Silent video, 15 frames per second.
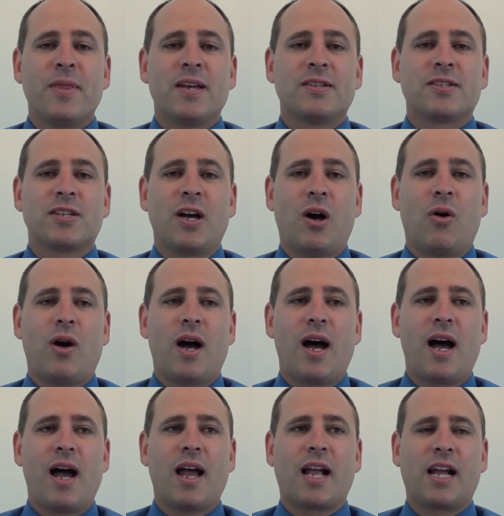
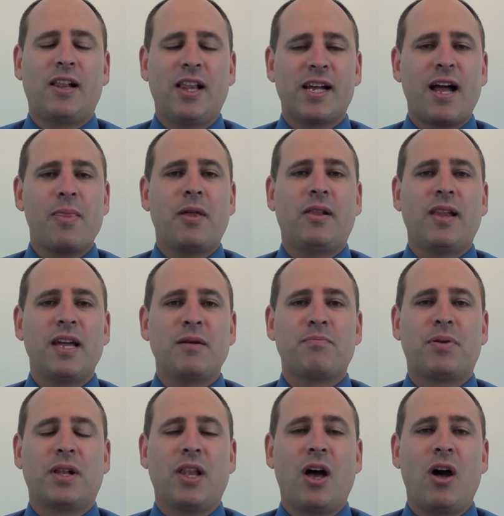So click on the link
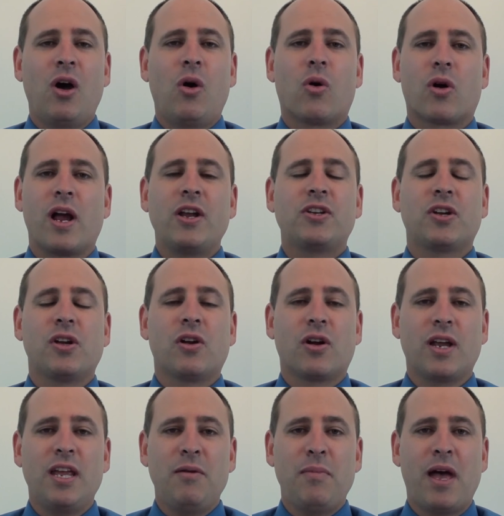below or enter your
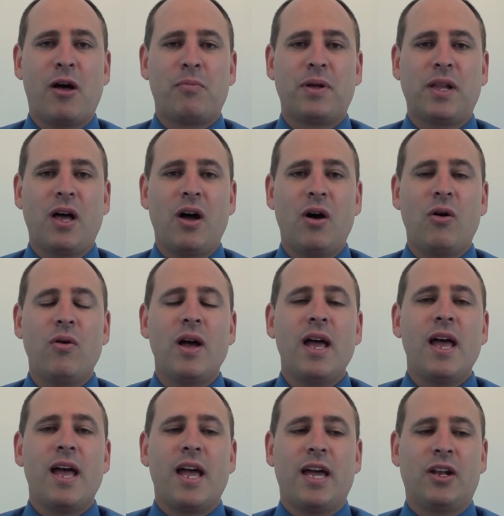email below.
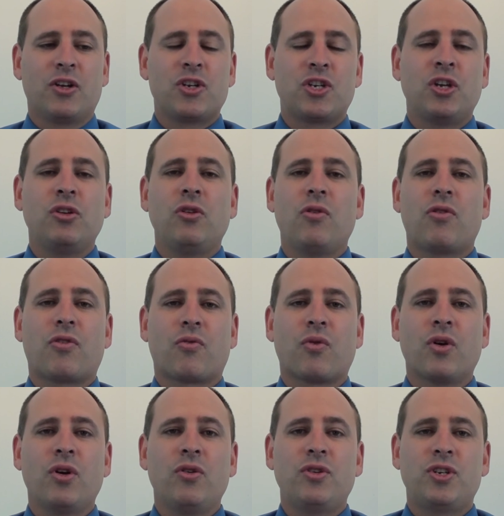It'll shoot you
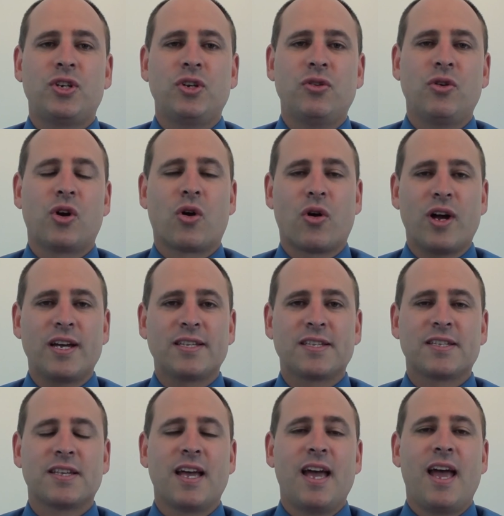through to
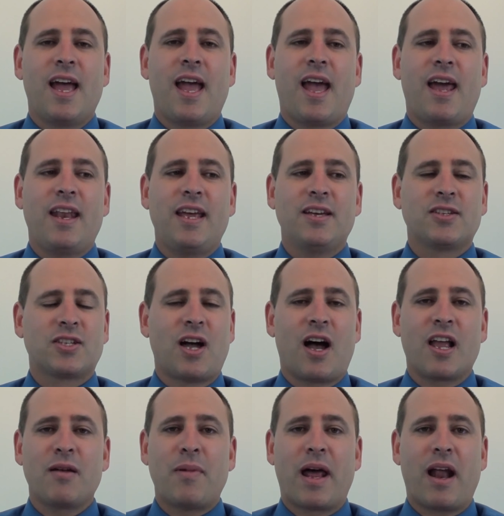Chris and his
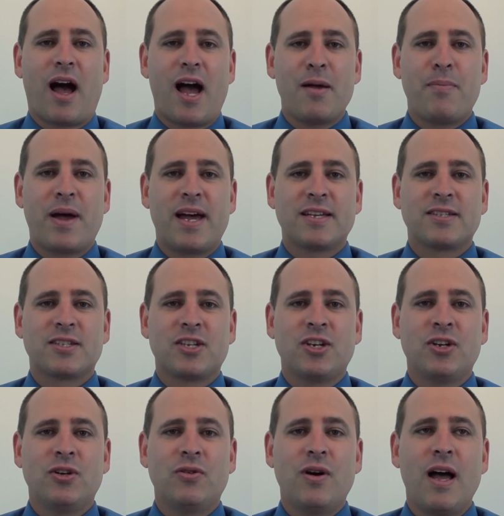talking about iPass
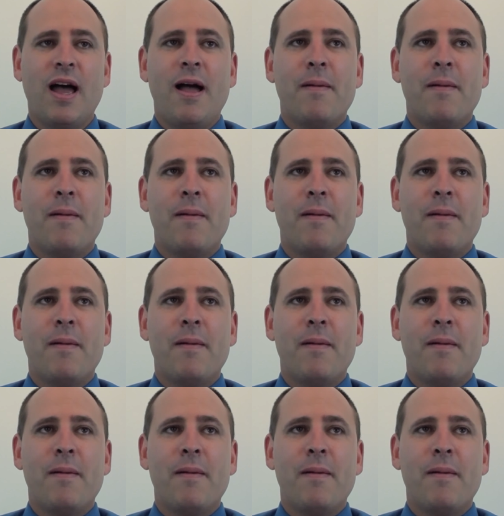2.